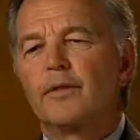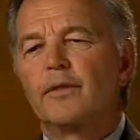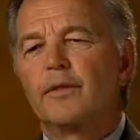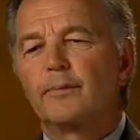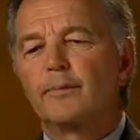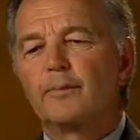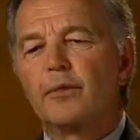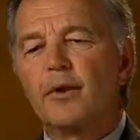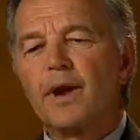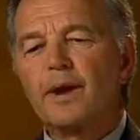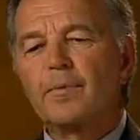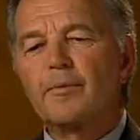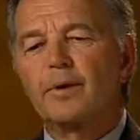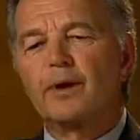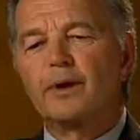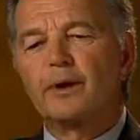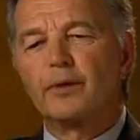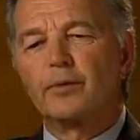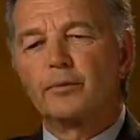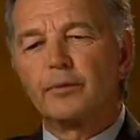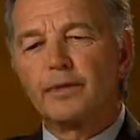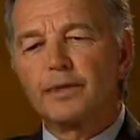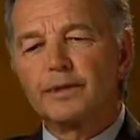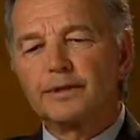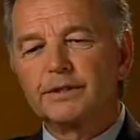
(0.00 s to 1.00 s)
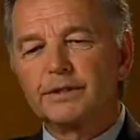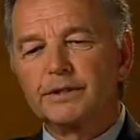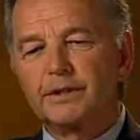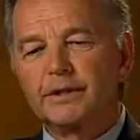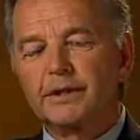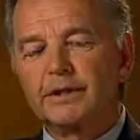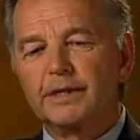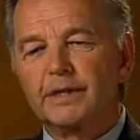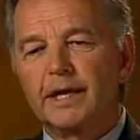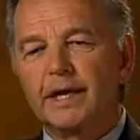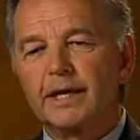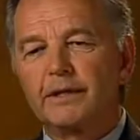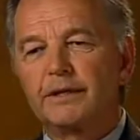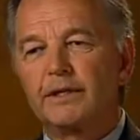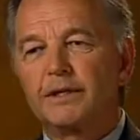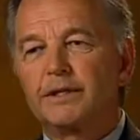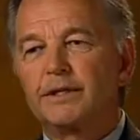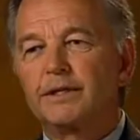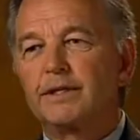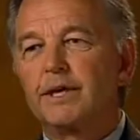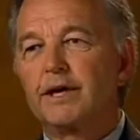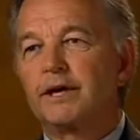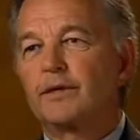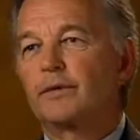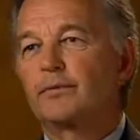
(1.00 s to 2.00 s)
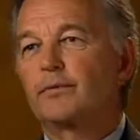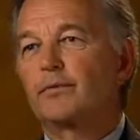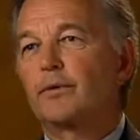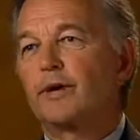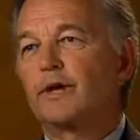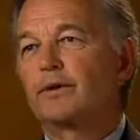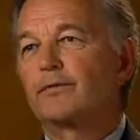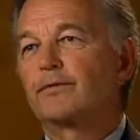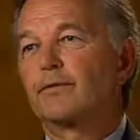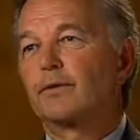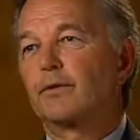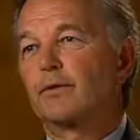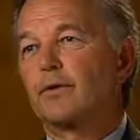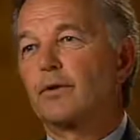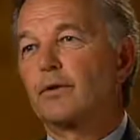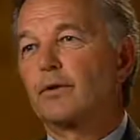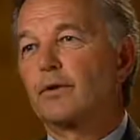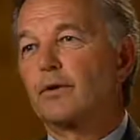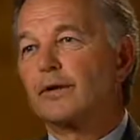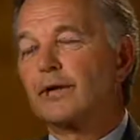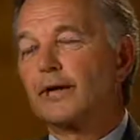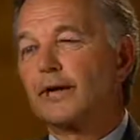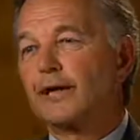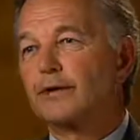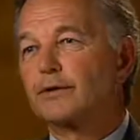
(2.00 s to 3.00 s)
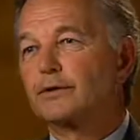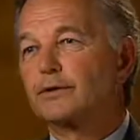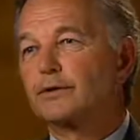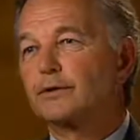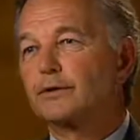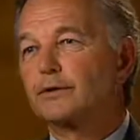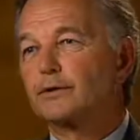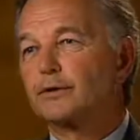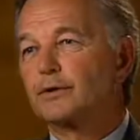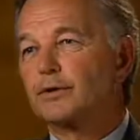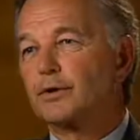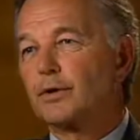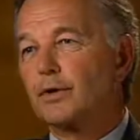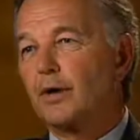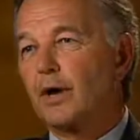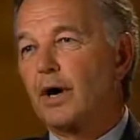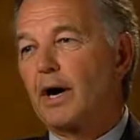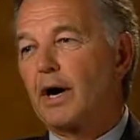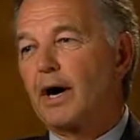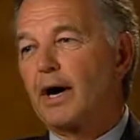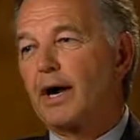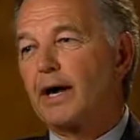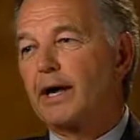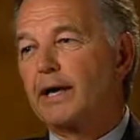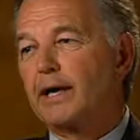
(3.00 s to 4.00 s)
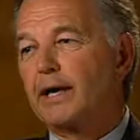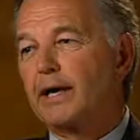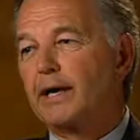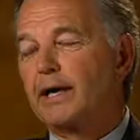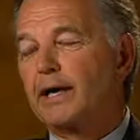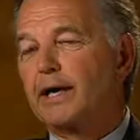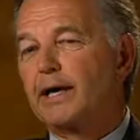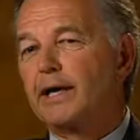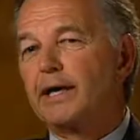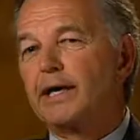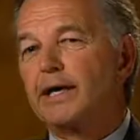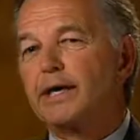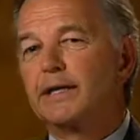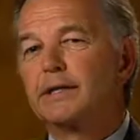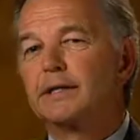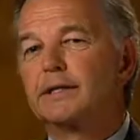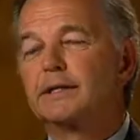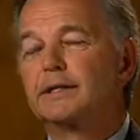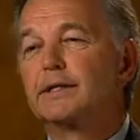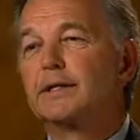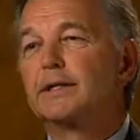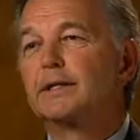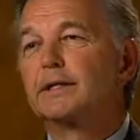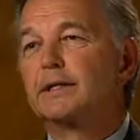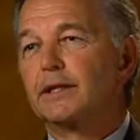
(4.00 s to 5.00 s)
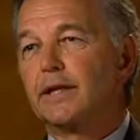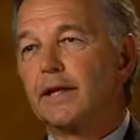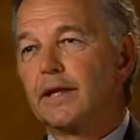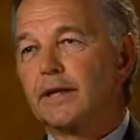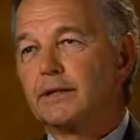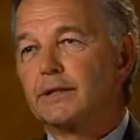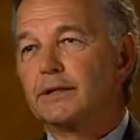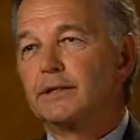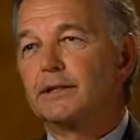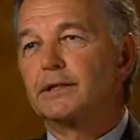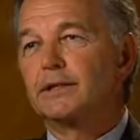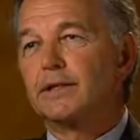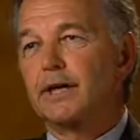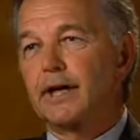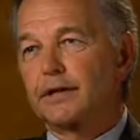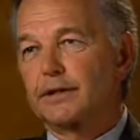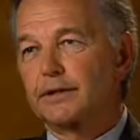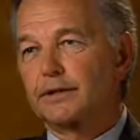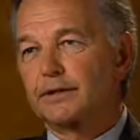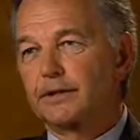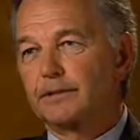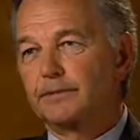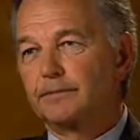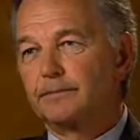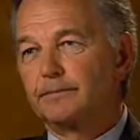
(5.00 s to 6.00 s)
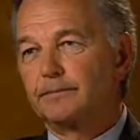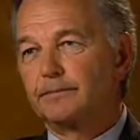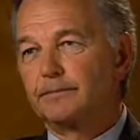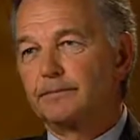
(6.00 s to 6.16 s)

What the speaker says: The primary reason that the death rate for oral cancer is so high is late detection.